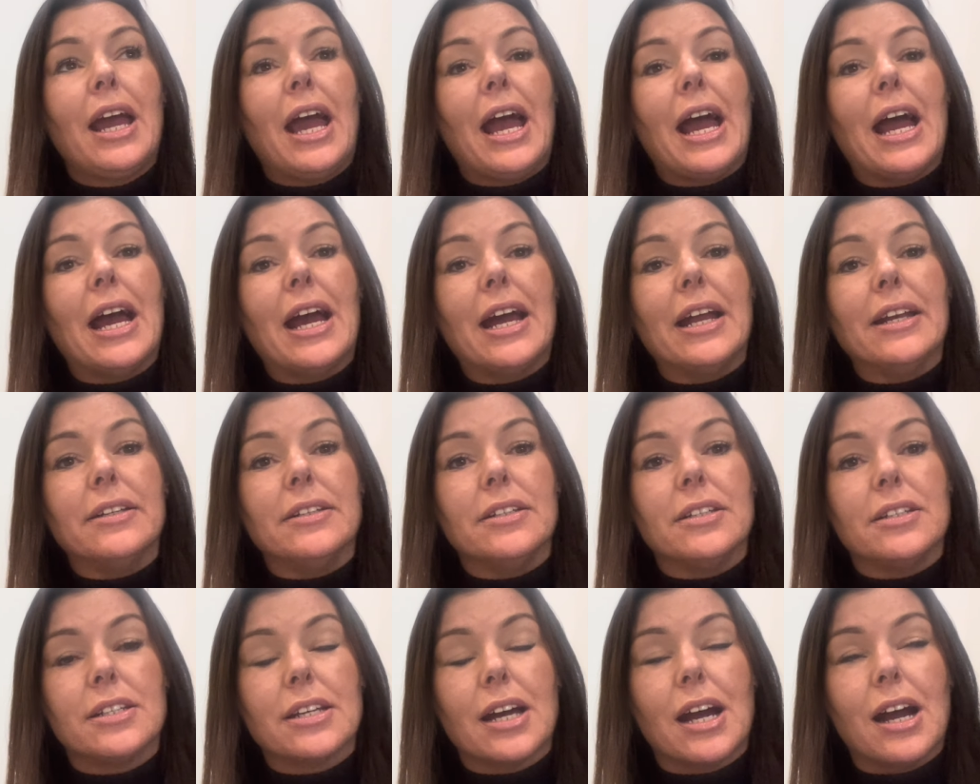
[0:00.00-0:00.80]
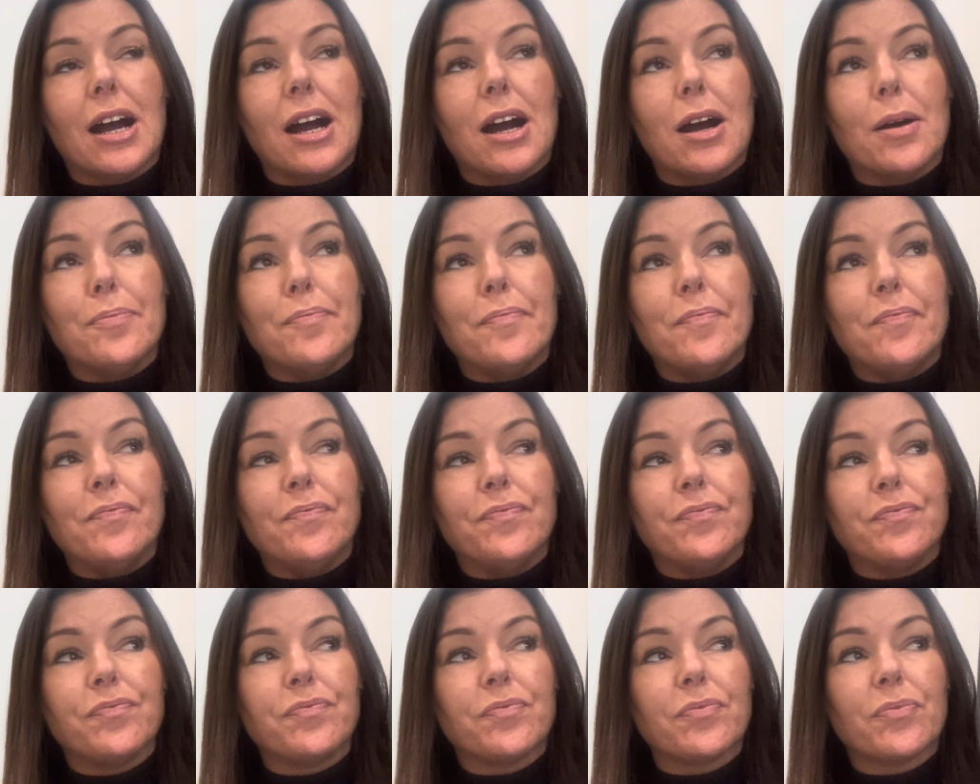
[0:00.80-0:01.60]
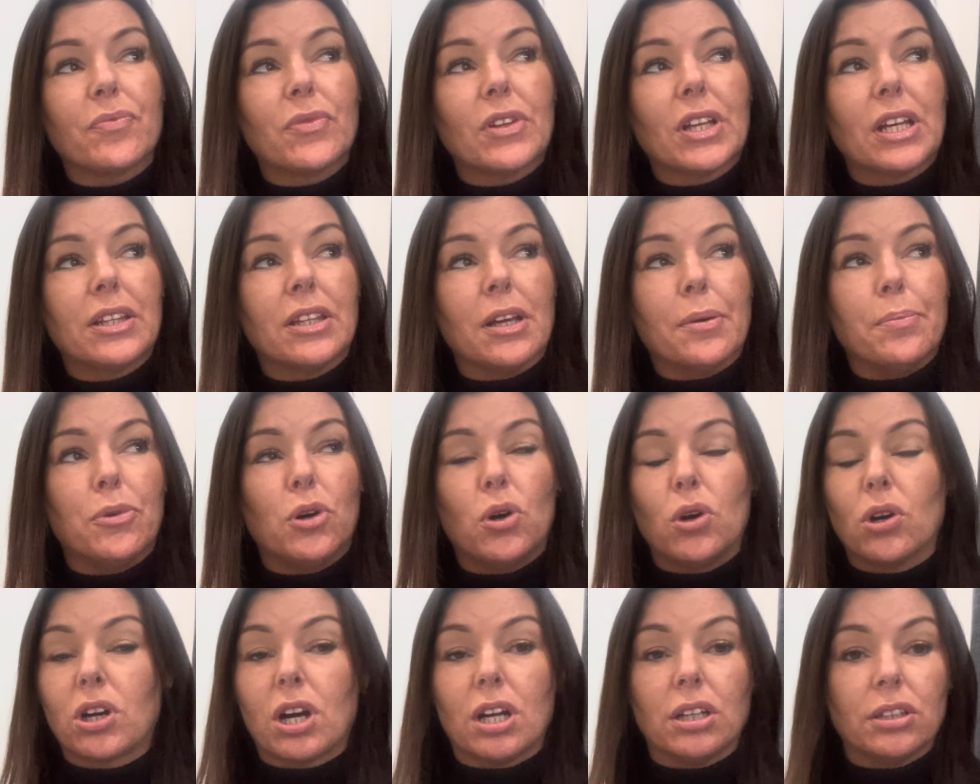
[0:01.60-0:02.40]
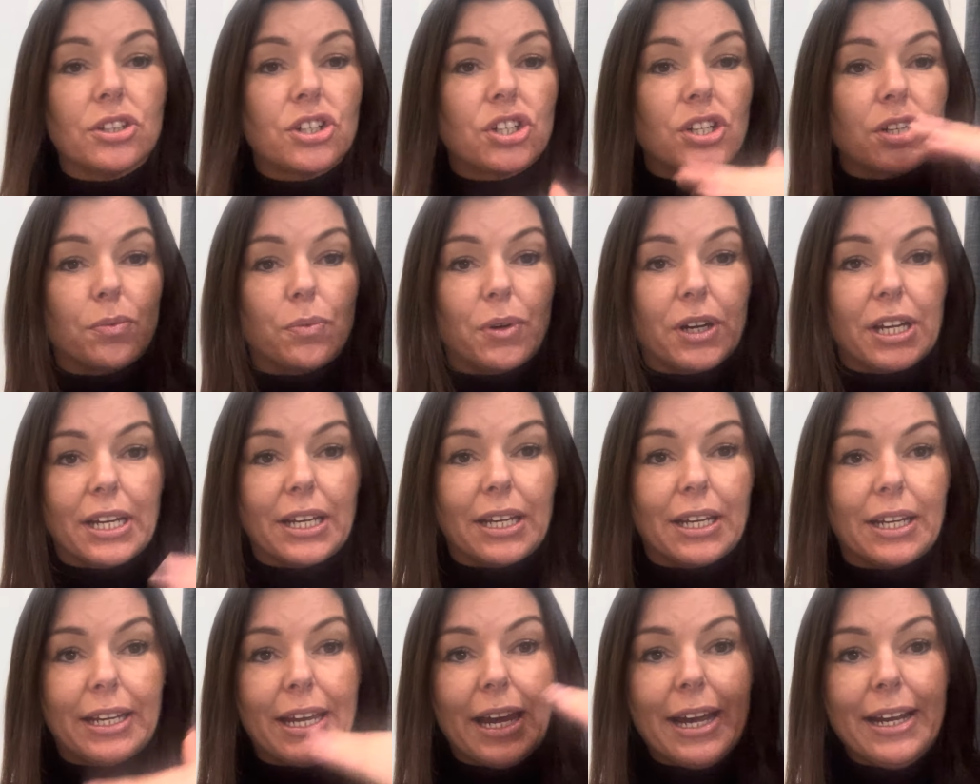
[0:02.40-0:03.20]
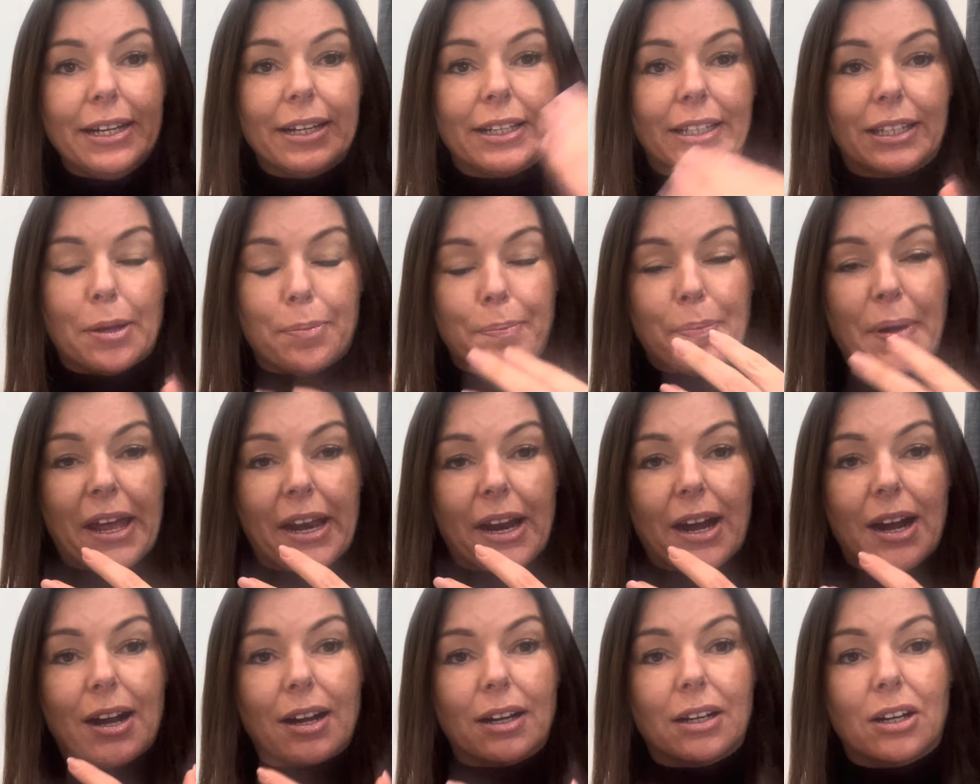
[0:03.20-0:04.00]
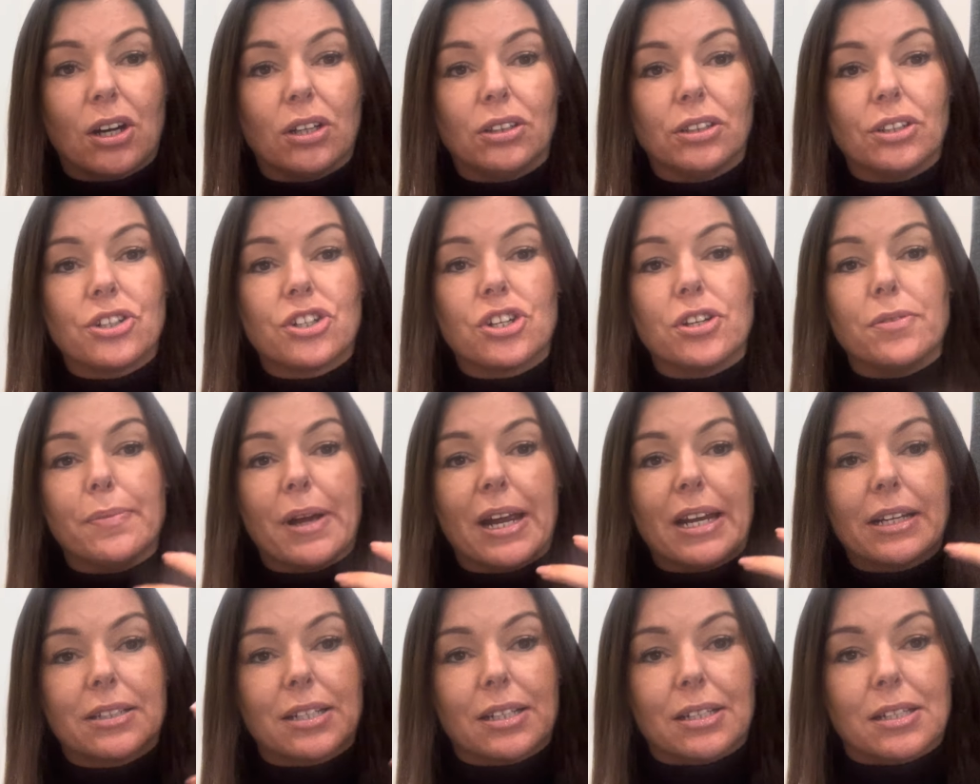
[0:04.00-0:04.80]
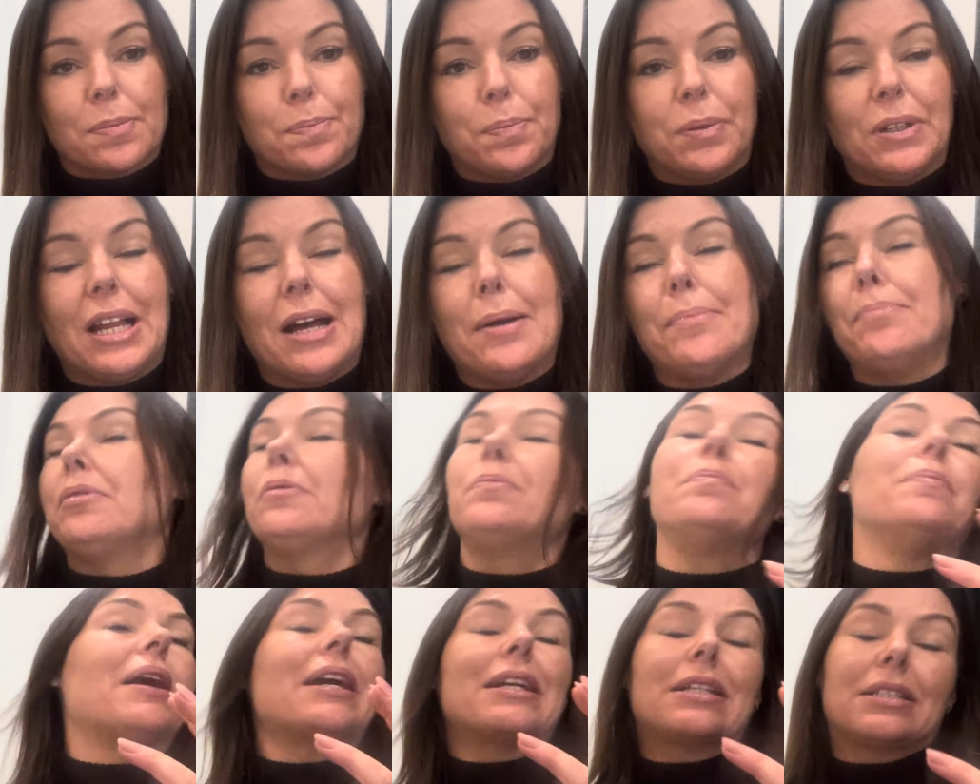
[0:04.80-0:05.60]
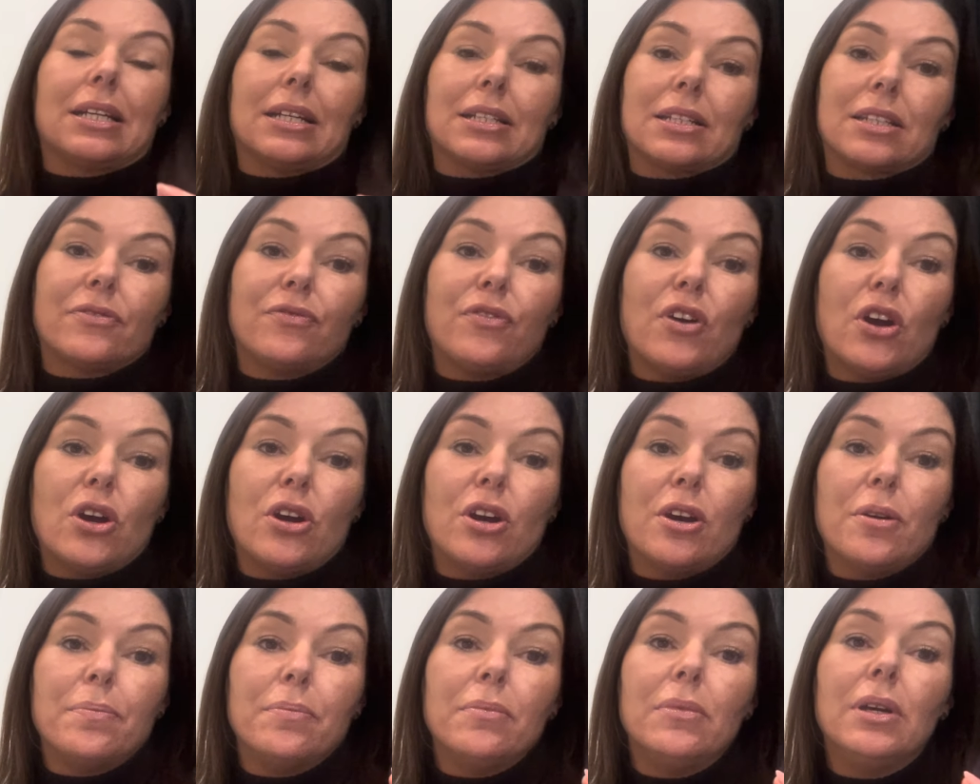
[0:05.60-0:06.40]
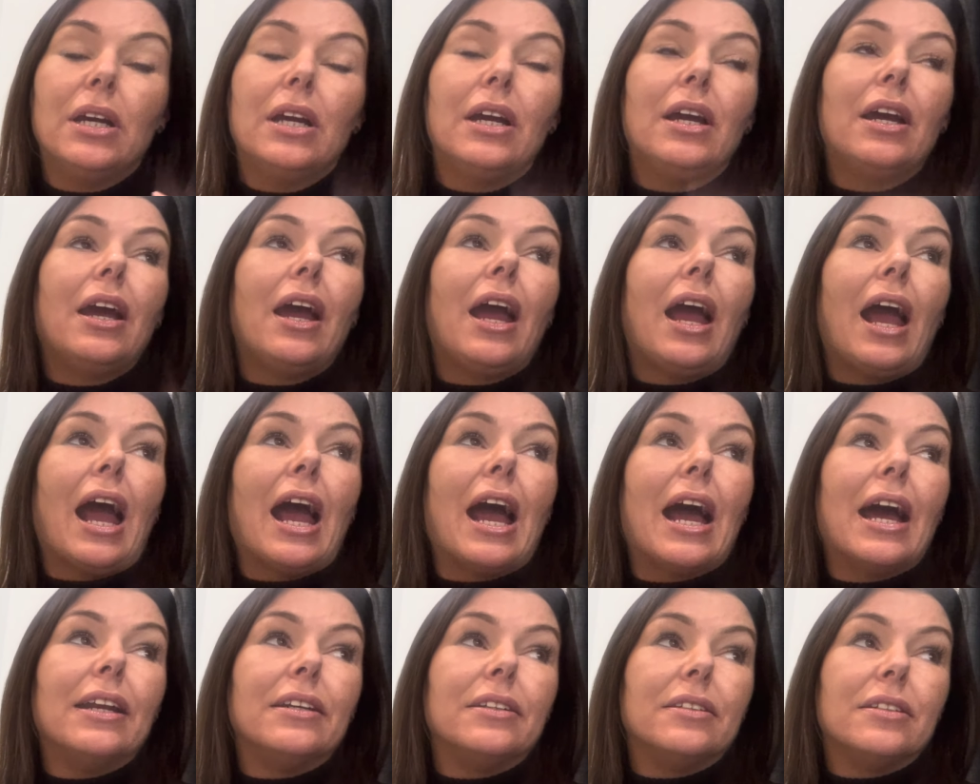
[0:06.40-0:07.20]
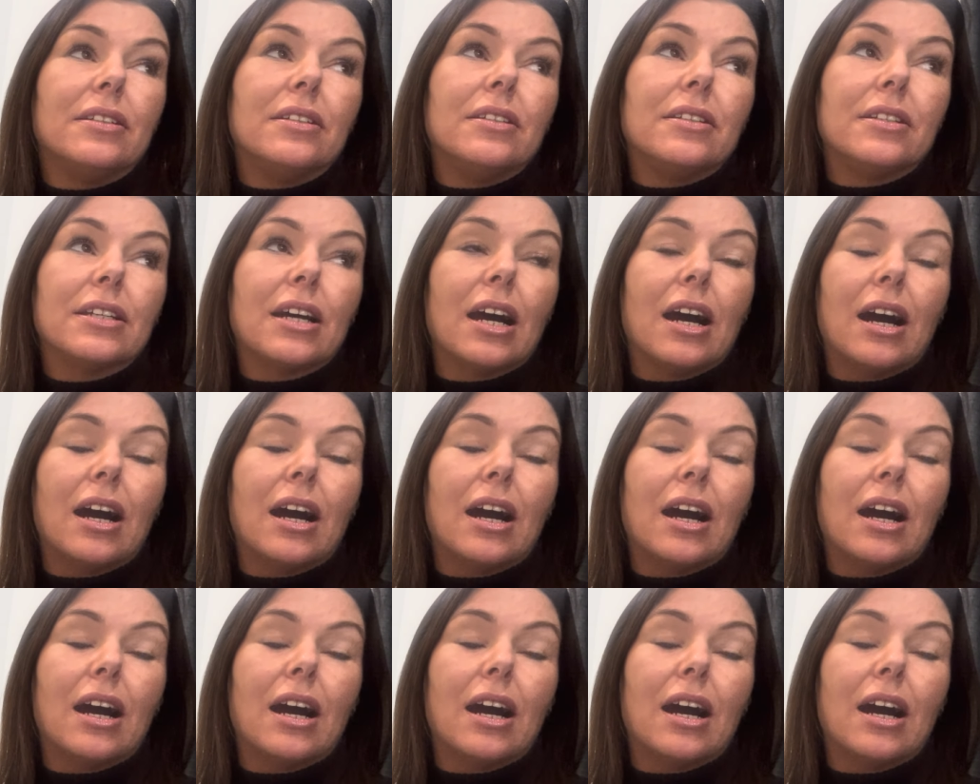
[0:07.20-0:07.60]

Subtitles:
And the more collagen we can get, the better. Collagen makes us plump, makes us firm, and